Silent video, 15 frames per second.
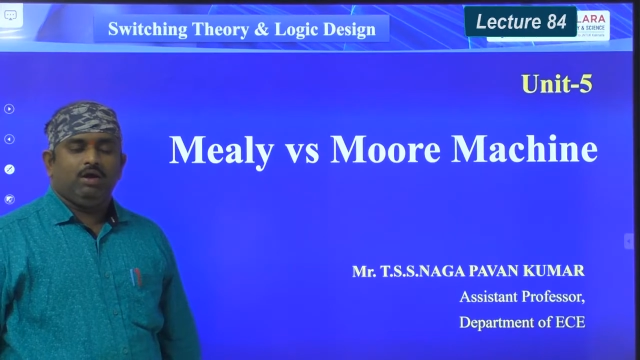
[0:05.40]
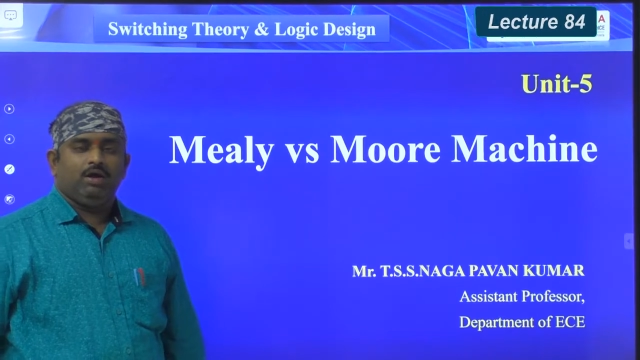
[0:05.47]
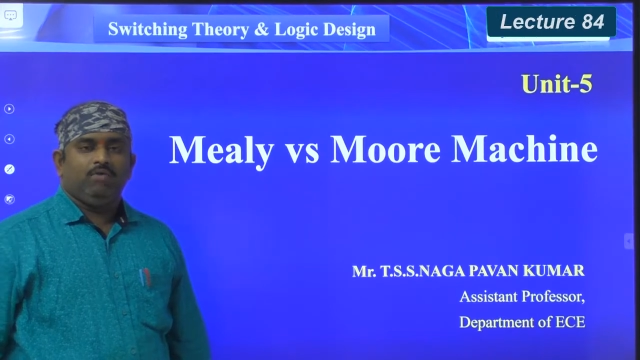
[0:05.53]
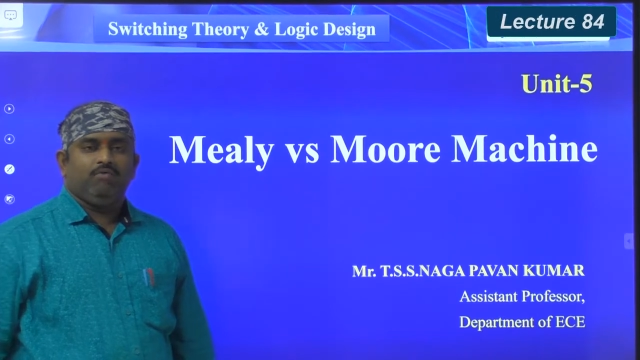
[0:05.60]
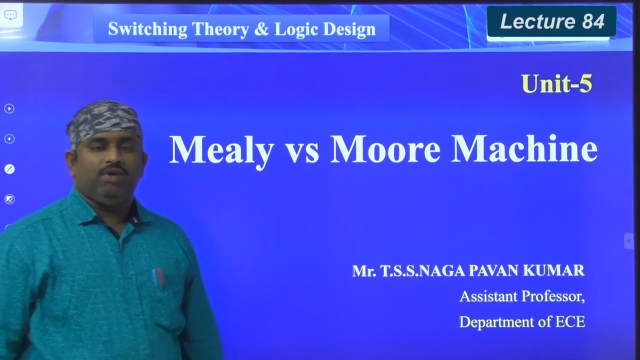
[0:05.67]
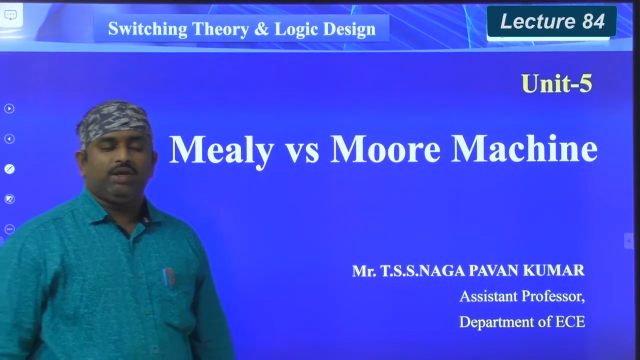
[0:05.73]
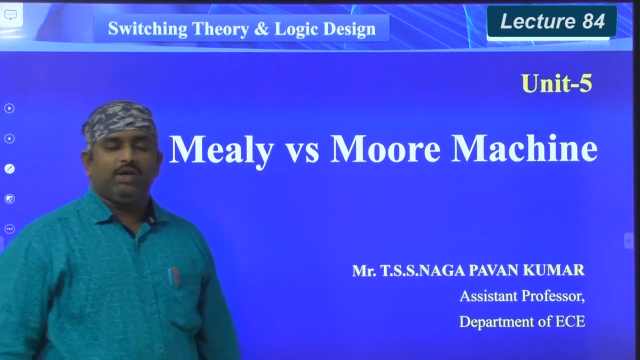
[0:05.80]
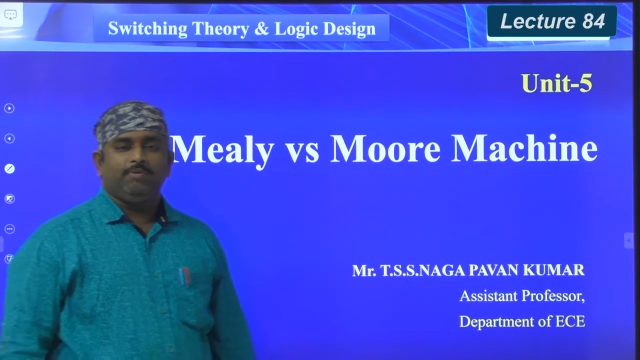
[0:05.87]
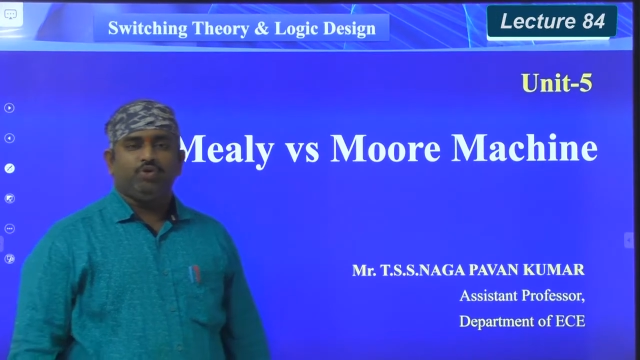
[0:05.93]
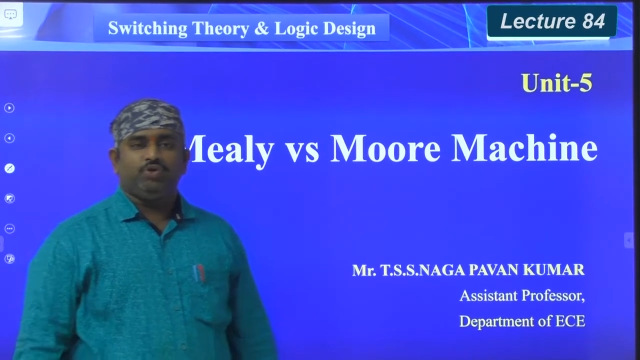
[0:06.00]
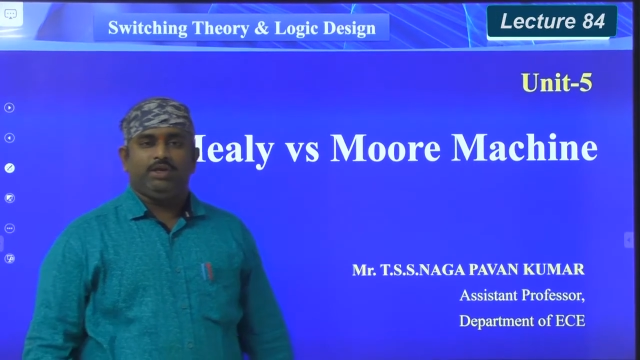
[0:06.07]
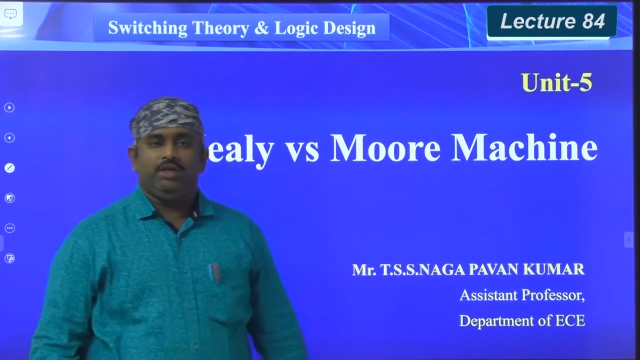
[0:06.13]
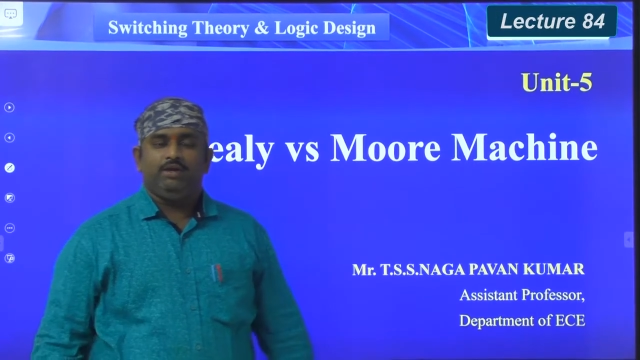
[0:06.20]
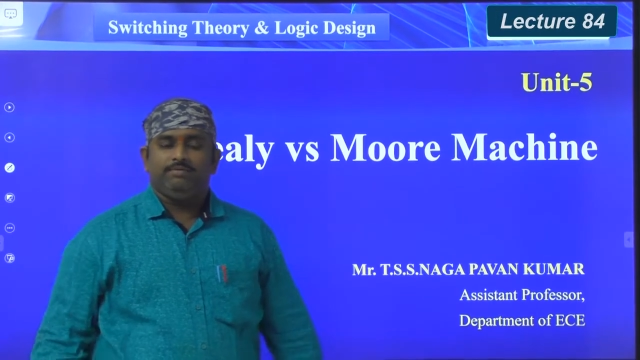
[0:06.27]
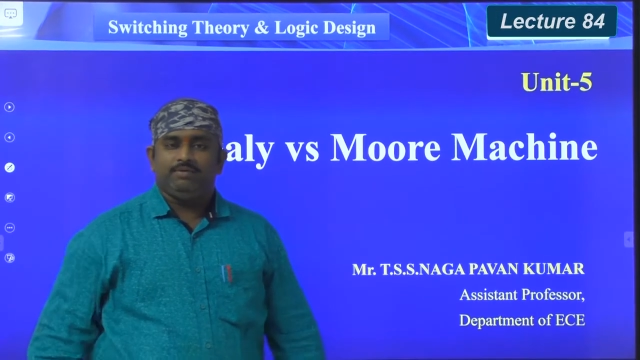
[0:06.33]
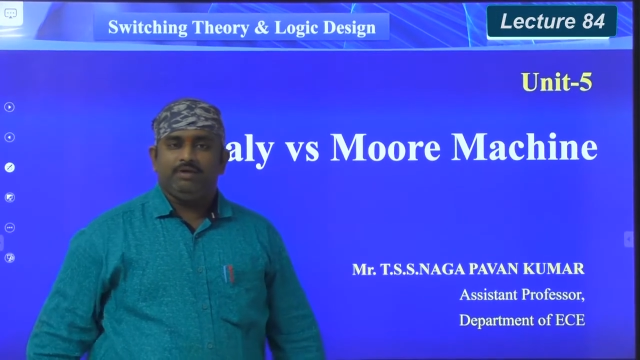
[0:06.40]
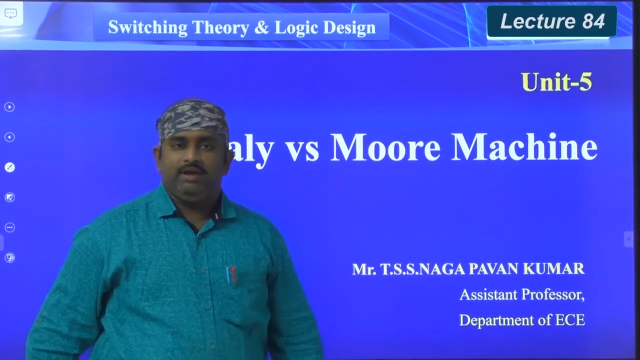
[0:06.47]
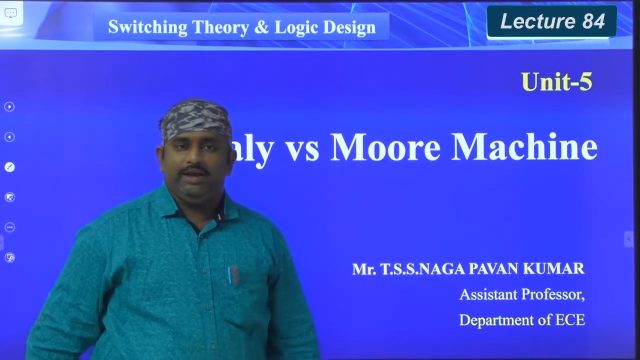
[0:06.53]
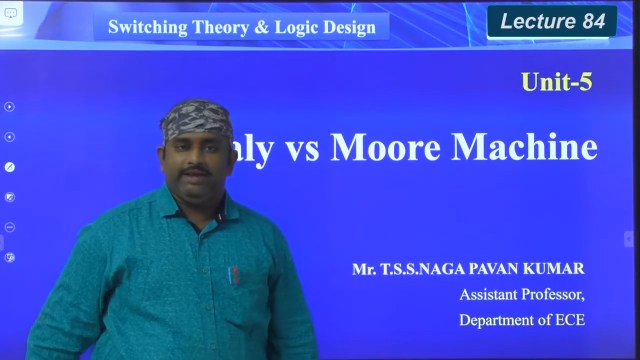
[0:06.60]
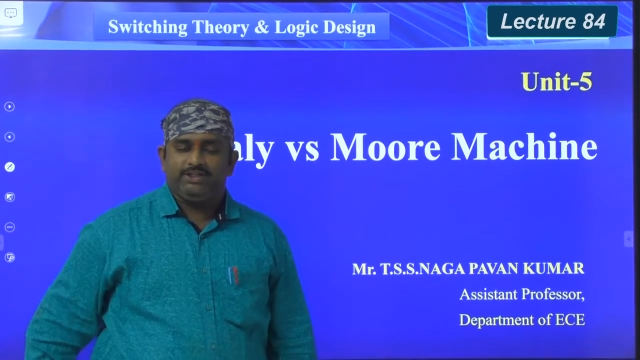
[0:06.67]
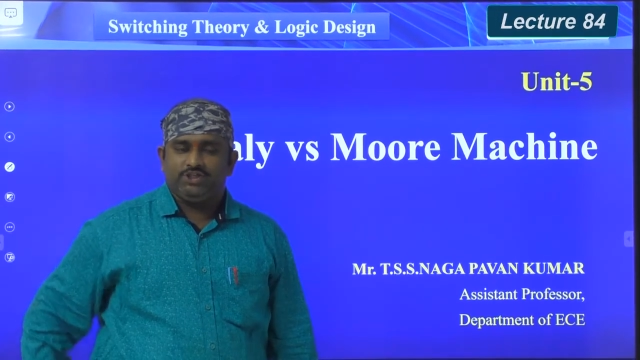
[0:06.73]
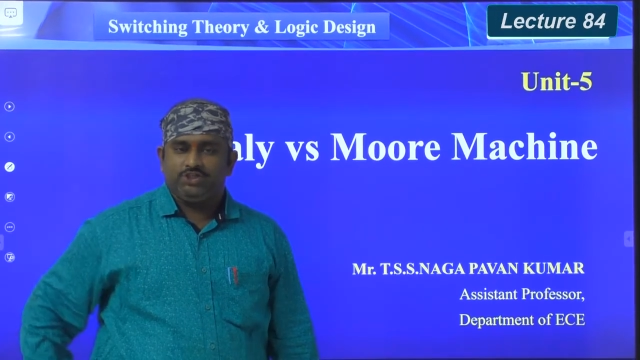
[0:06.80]
Welcome to the
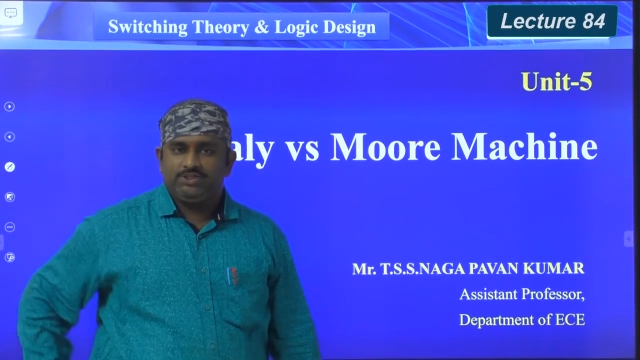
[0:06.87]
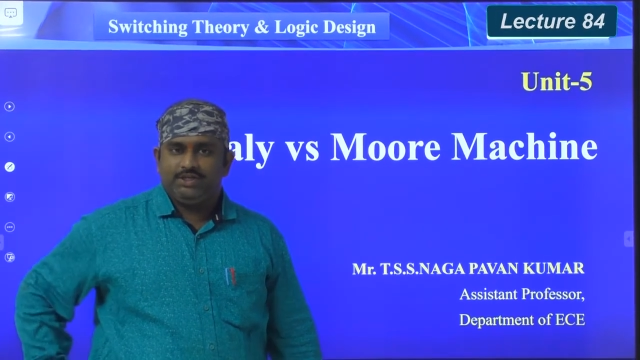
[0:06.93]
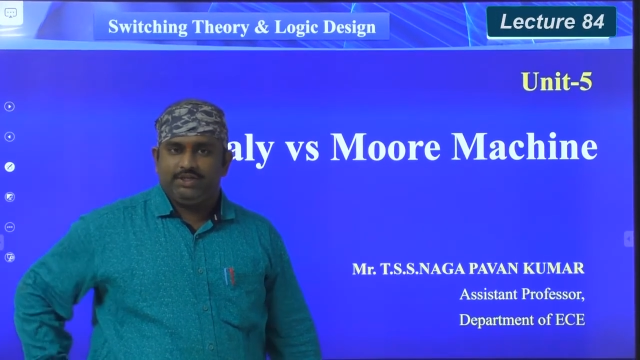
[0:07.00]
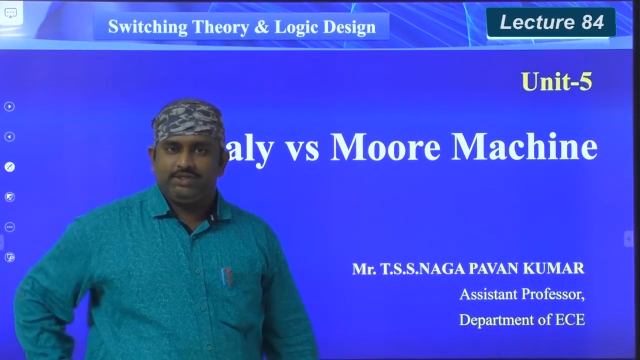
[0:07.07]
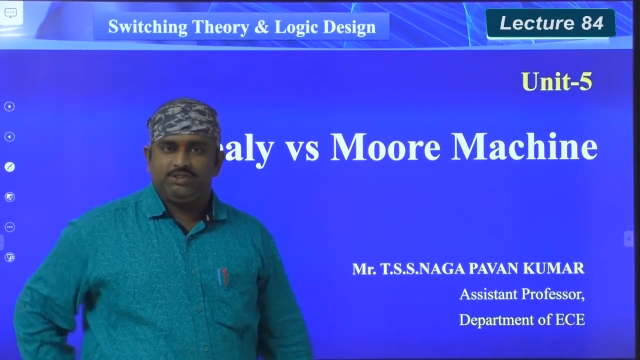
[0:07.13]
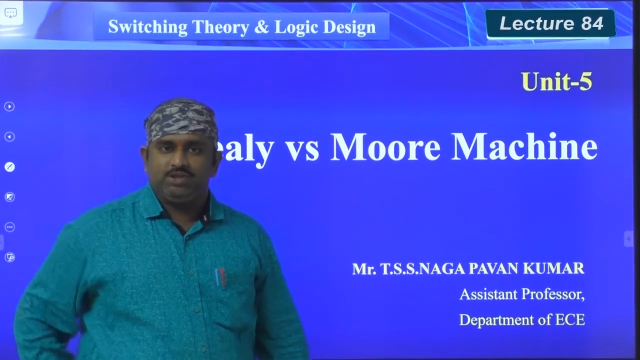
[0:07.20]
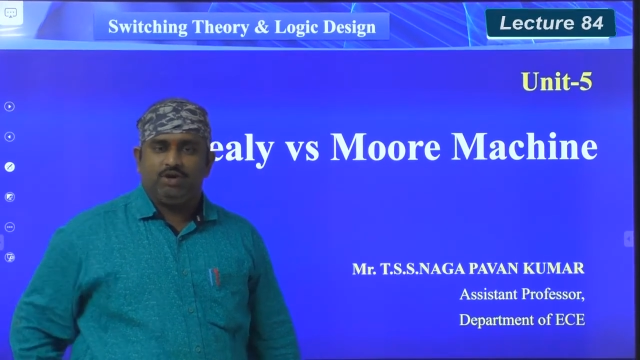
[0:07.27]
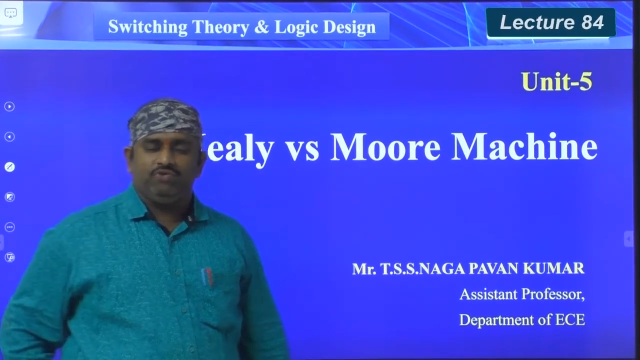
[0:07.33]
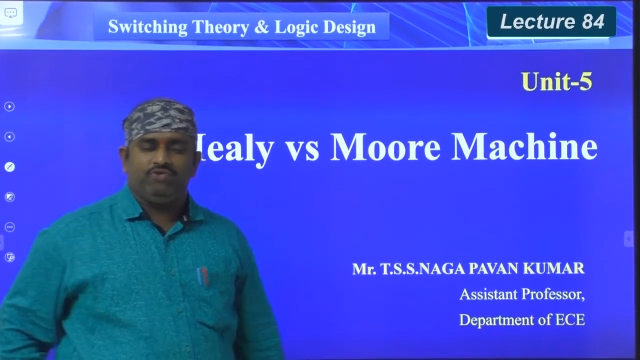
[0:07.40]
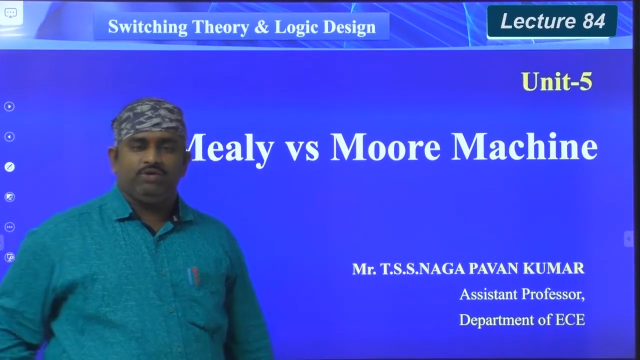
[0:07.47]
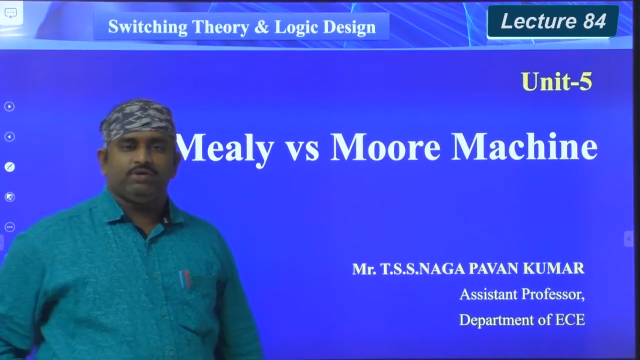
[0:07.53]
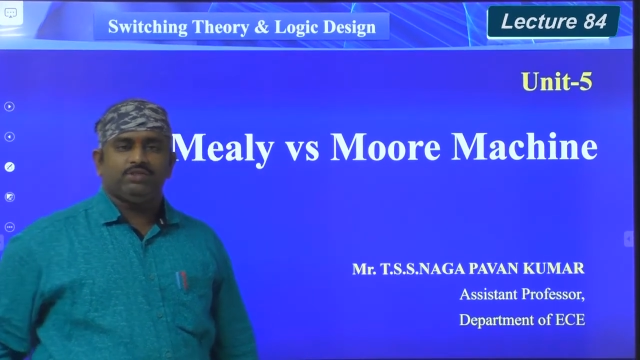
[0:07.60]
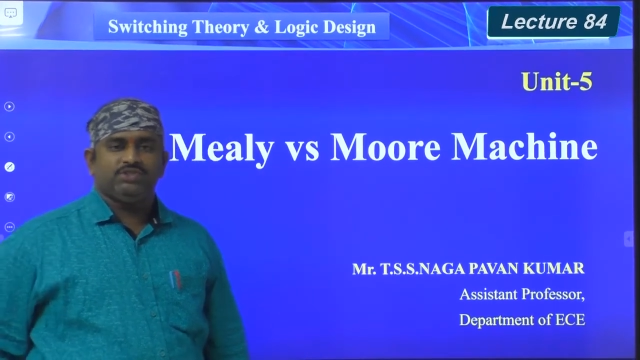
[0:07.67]
lecture series of